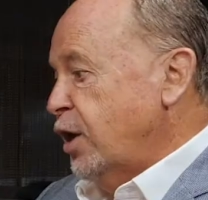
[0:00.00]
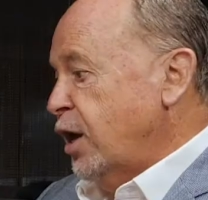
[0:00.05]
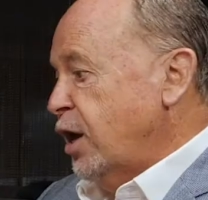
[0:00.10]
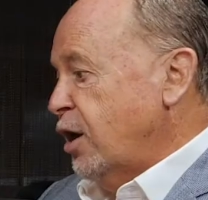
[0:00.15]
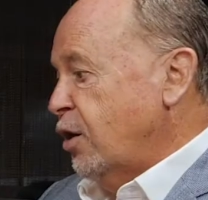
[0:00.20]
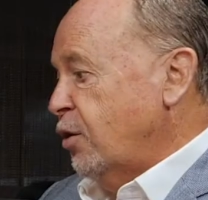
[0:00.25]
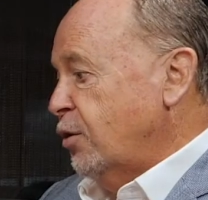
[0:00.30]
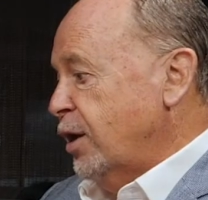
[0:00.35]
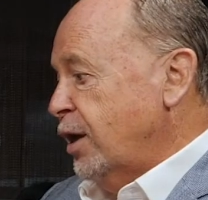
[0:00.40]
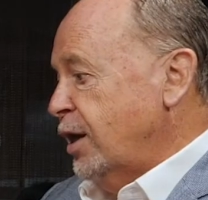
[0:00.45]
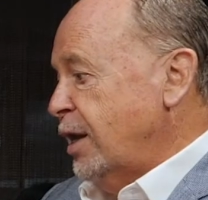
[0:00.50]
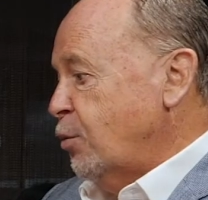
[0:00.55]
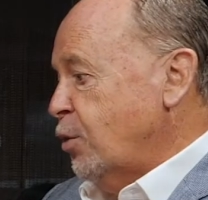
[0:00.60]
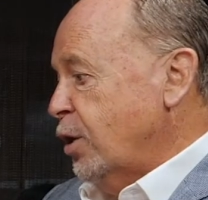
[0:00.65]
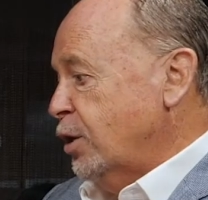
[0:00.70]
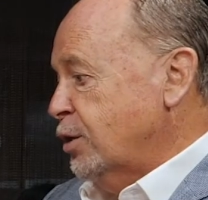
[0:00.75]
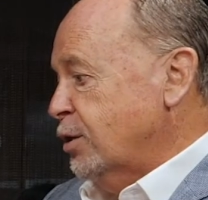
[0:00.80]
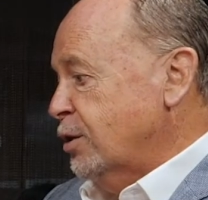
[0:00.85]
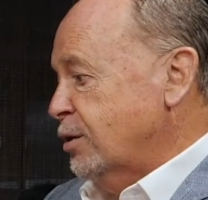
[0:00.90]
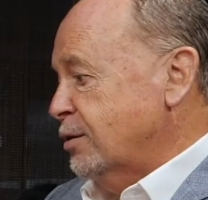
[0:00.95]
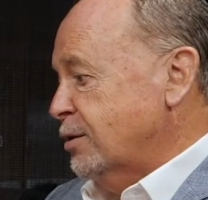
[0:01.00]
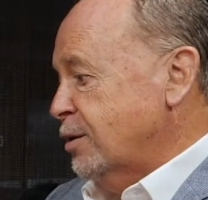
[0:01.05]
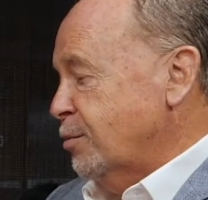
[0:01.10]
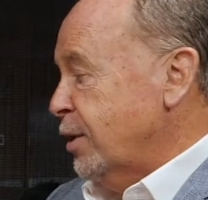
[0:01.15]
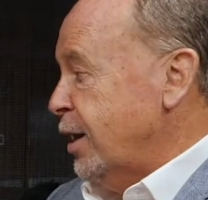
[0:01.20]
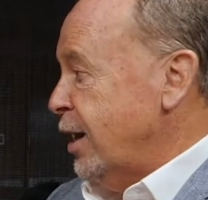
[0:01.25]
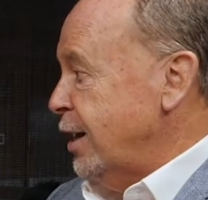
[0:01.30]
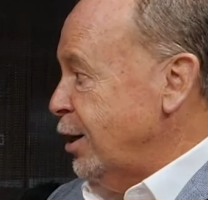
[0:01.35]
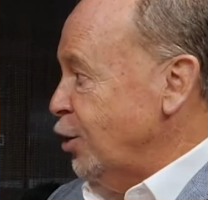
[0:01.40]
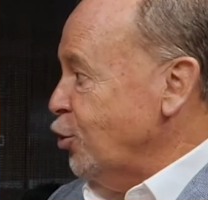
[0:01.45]
now anyone can
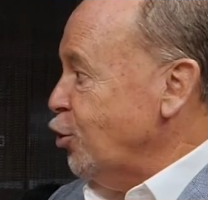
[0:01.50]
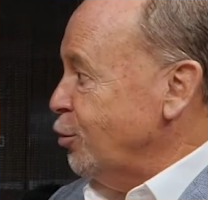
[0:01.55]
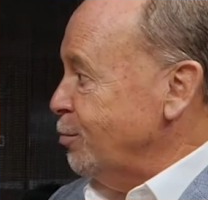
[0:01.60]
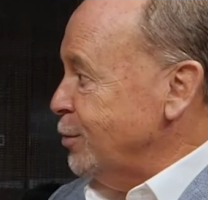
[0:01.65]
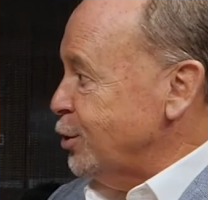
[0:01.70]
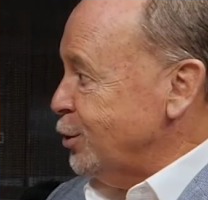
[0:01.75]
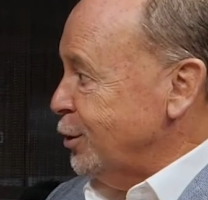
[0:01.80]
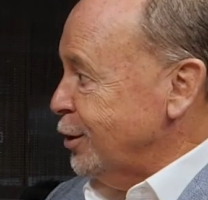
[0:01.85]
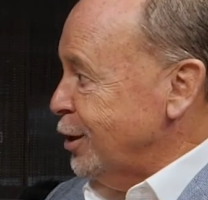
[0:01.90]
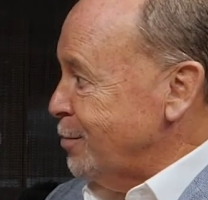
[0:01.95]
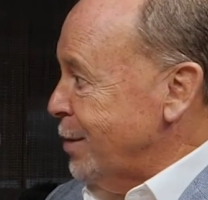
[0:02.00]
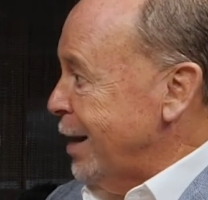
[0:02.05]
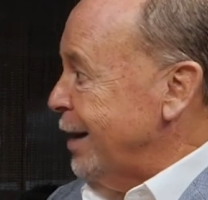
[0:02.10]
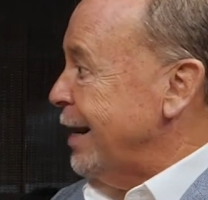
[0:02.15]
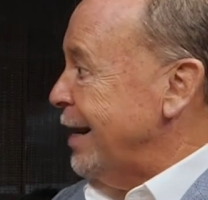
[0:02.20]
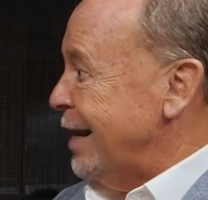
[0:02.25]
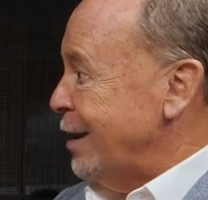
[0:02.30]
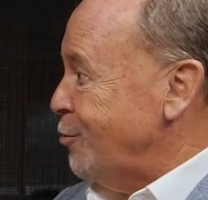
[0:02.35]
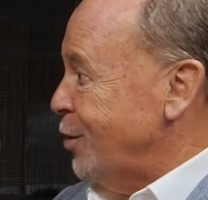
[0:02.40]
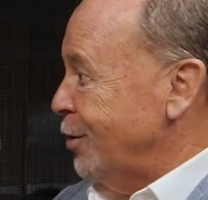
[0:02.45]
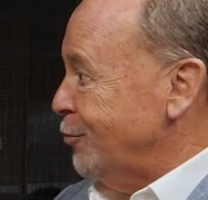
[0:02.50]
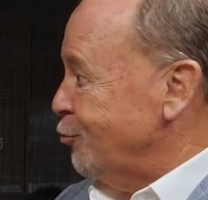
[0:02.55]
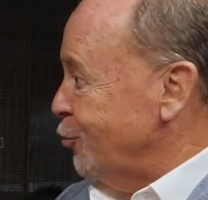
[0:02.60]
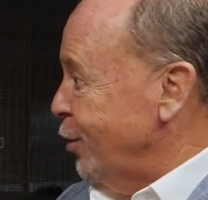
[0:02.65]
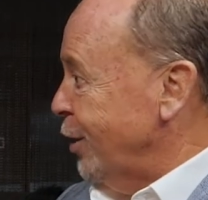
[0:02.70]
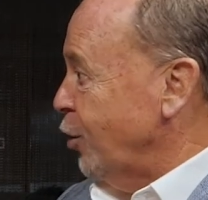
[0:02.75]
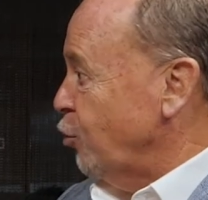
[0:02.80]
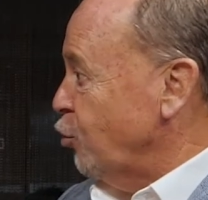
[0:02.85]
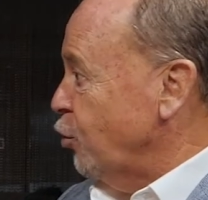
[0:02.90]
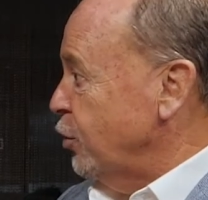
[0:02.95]
complain anonymously about anyone for
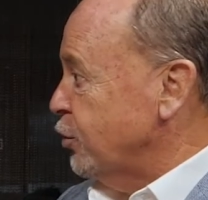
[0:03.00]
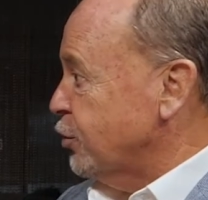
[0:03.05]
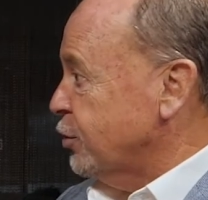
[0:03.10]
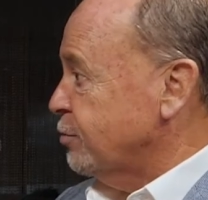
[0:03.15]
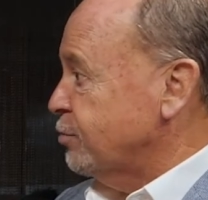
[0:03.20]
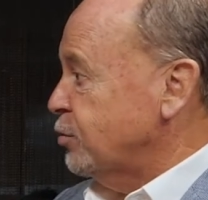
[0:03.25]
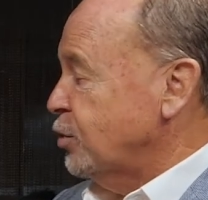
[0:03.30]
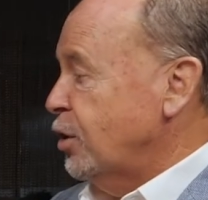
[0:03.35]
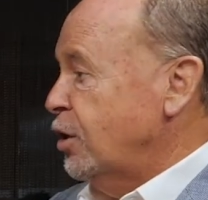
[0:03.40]
any reason.